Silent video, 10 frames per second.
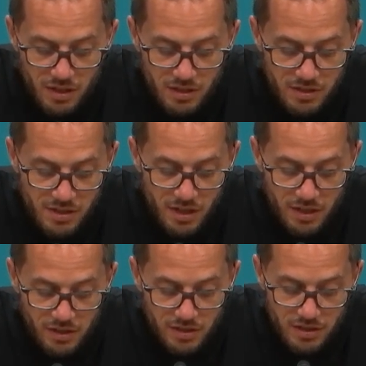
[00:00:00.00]

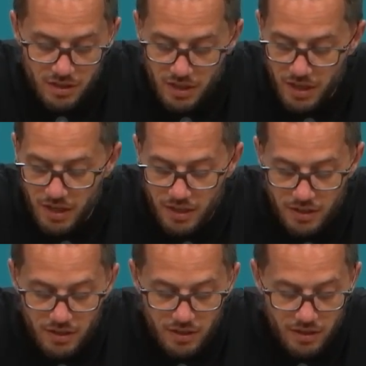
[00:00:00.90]
second,
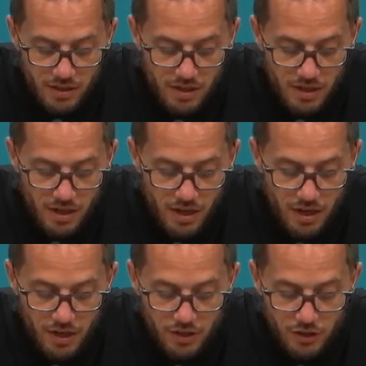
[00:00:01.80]
and
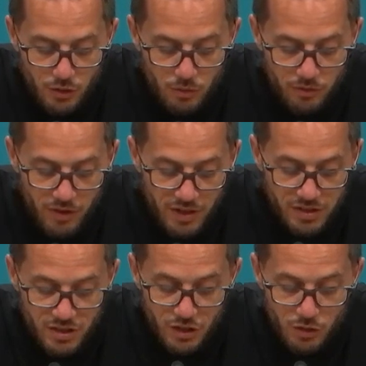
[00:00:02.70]
you
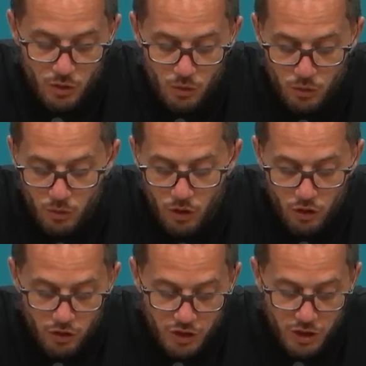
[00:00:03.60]
invest and you go through
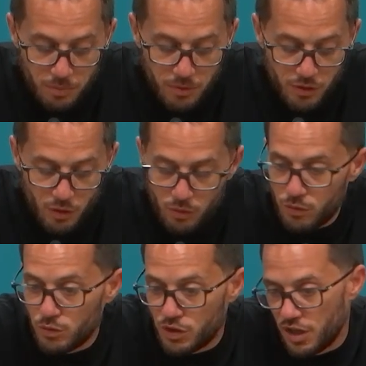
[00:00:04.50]
hardship and you go
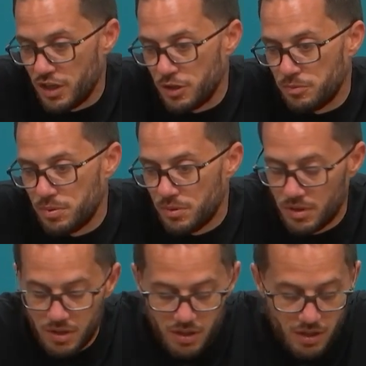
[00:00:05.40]
through triumph
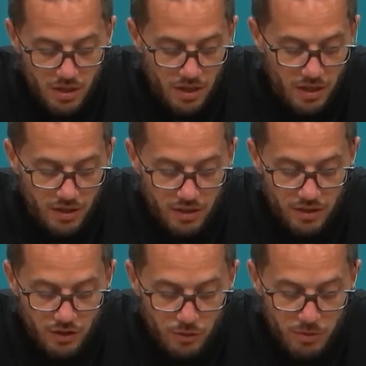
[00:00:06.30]

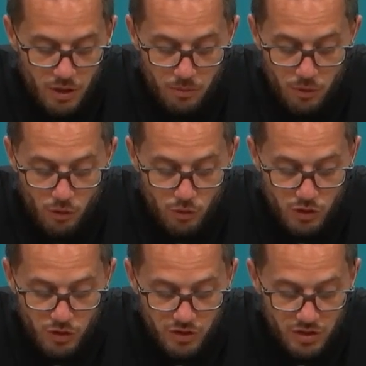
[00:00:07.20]
and you become
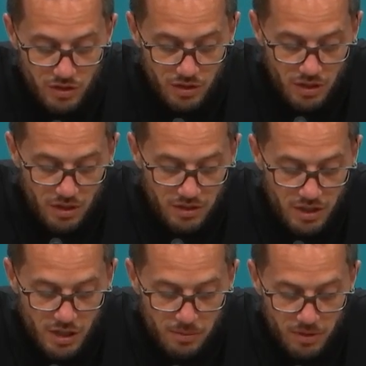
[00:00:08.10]
closer as a
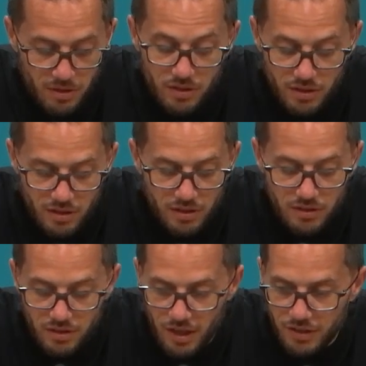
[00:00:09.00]
team, and it
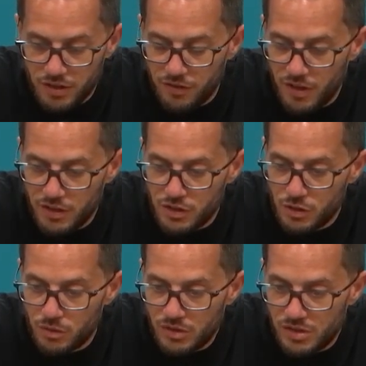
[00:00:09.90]
kind of defines you